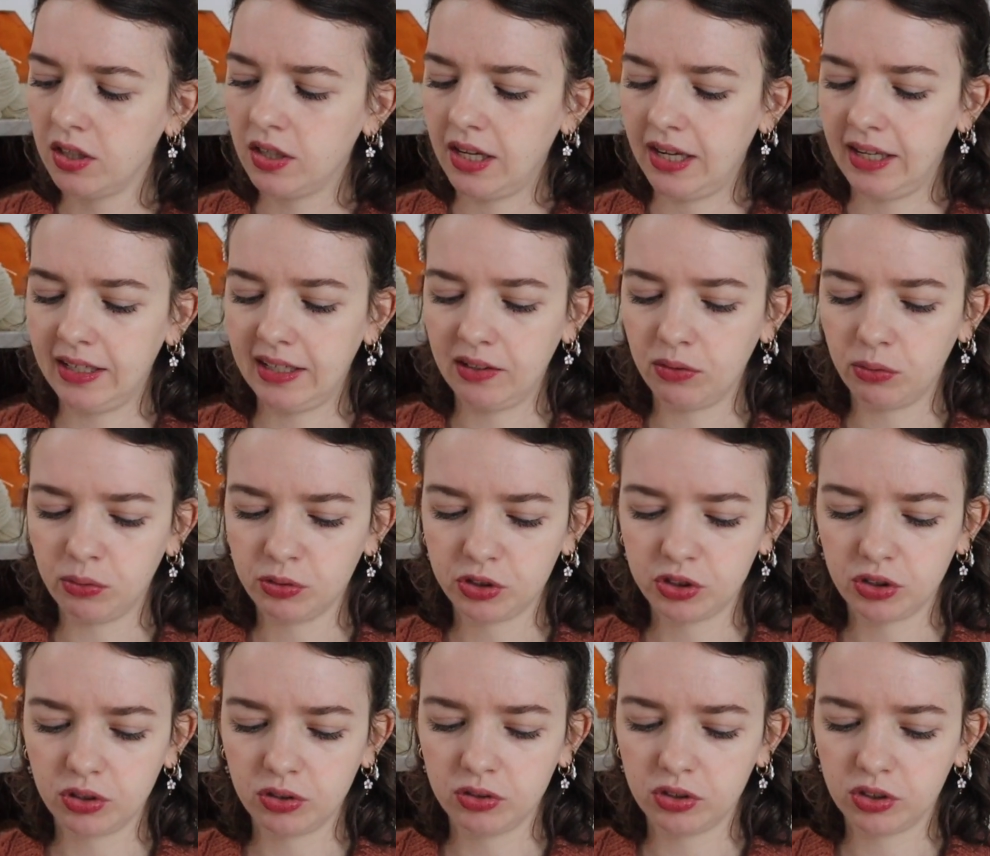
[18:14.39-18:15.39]
And then
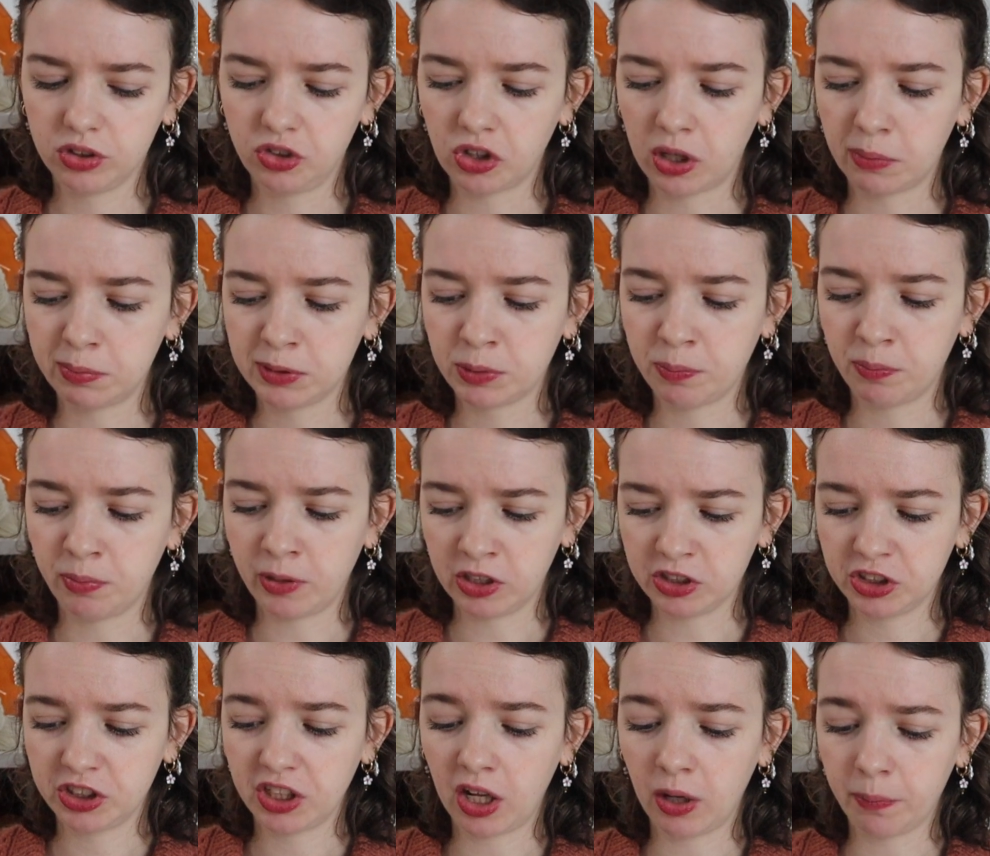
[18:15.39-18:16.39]
also the Drops
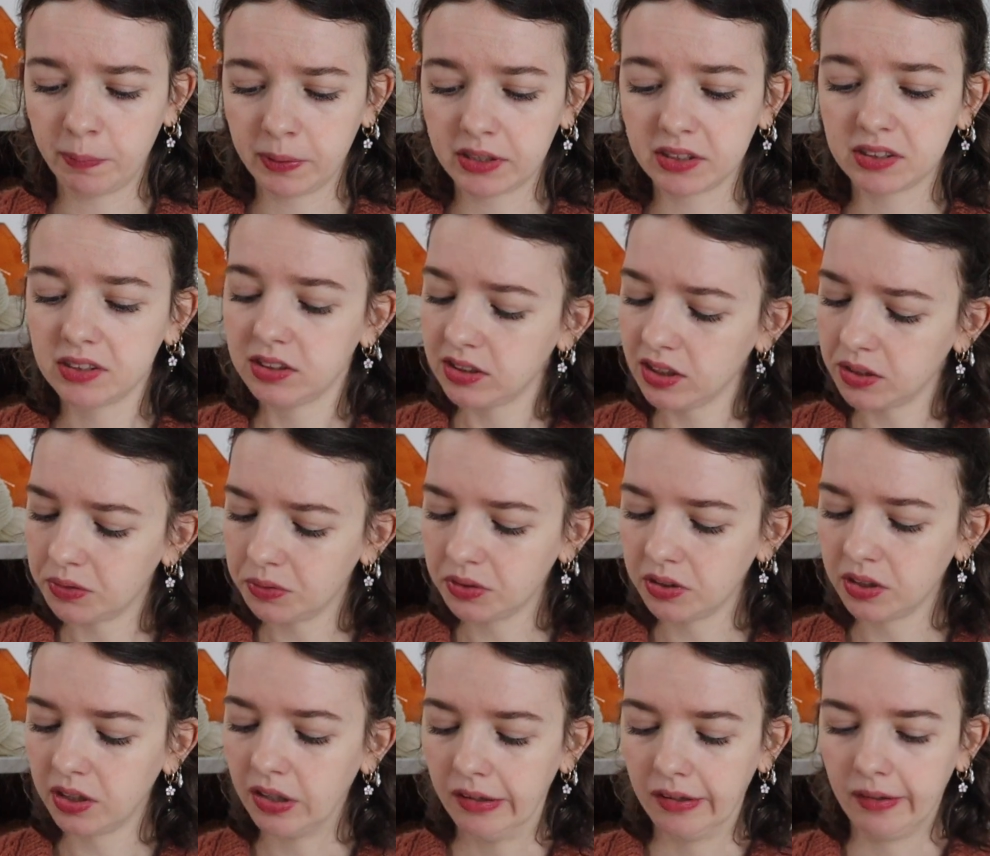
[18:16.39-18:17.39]
brushed alpaca
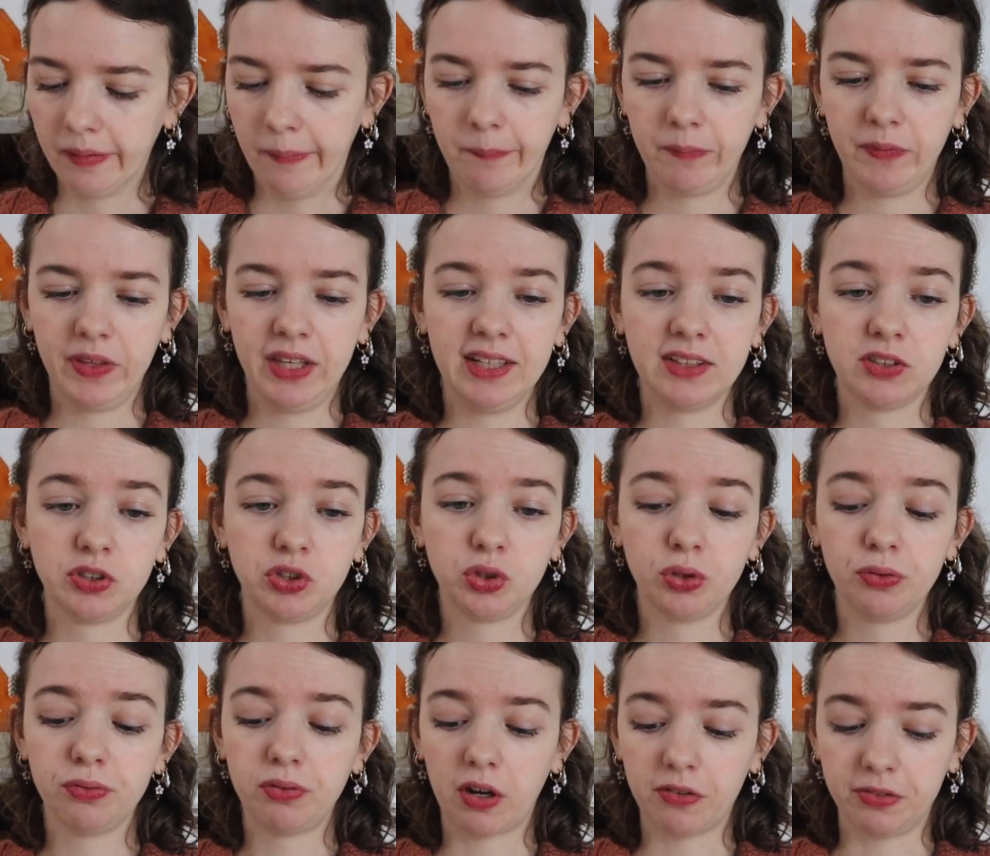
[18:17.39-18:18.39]
silk is
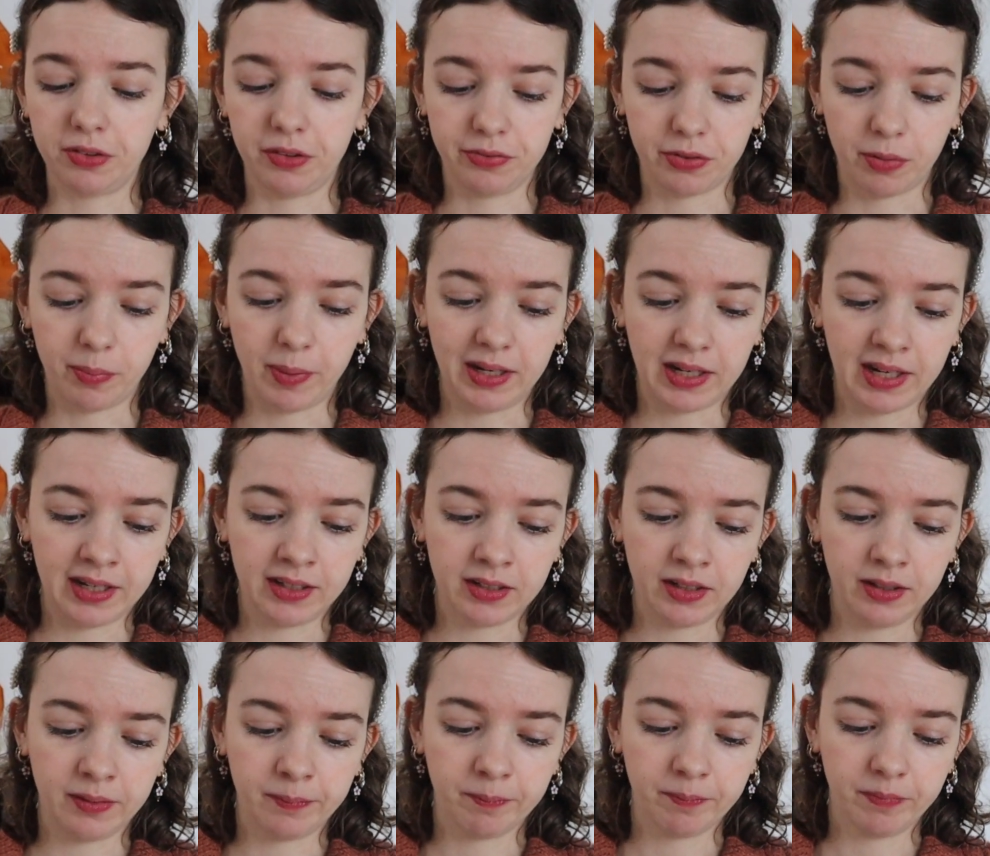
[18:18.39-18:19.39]
too fluffy for my
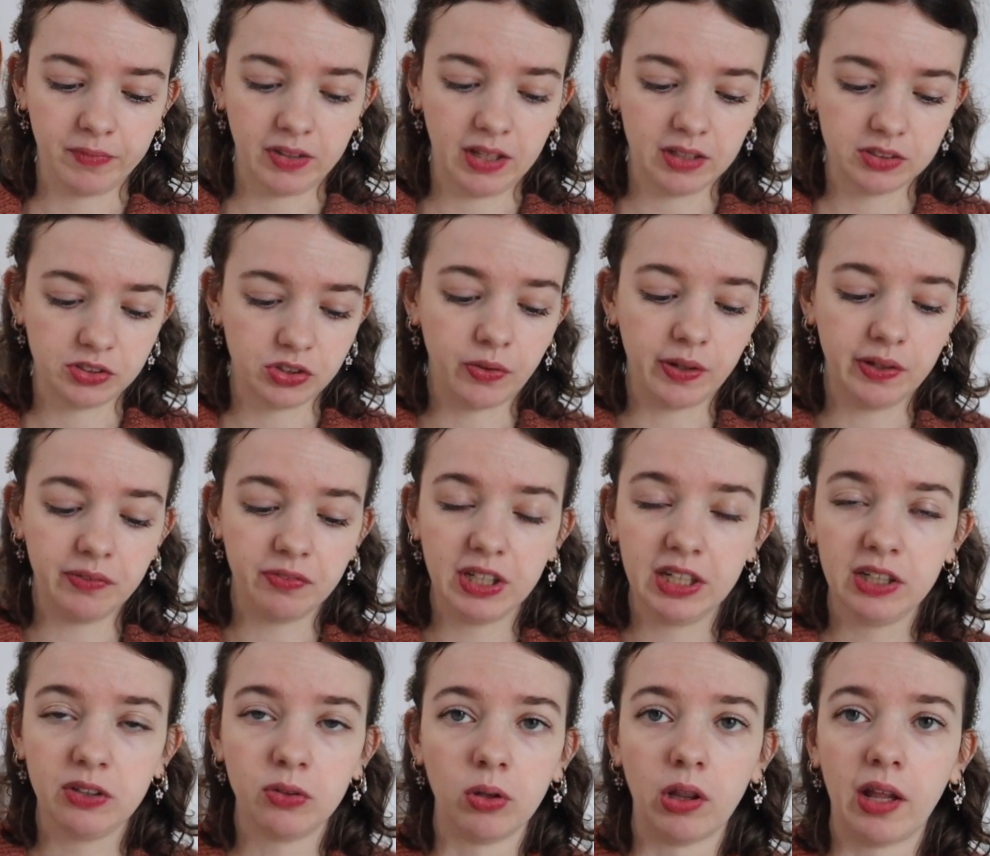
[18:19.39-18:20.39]
liking. So I
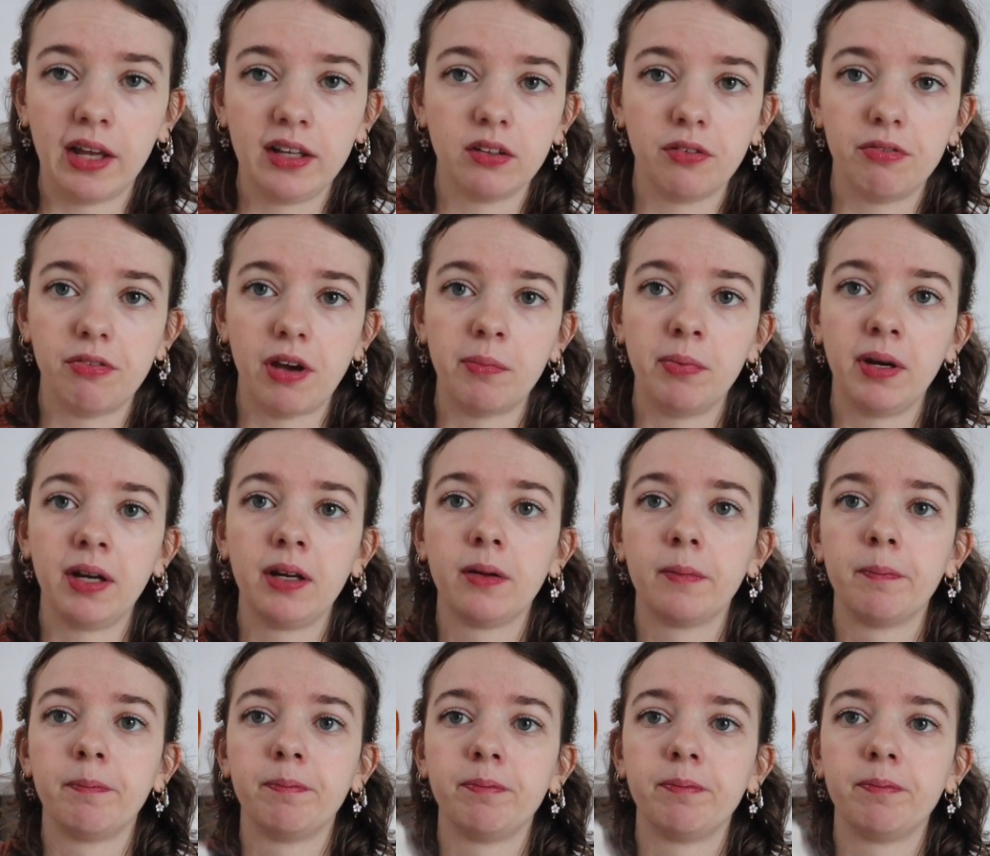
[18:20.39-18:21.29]
really don't like the fabric.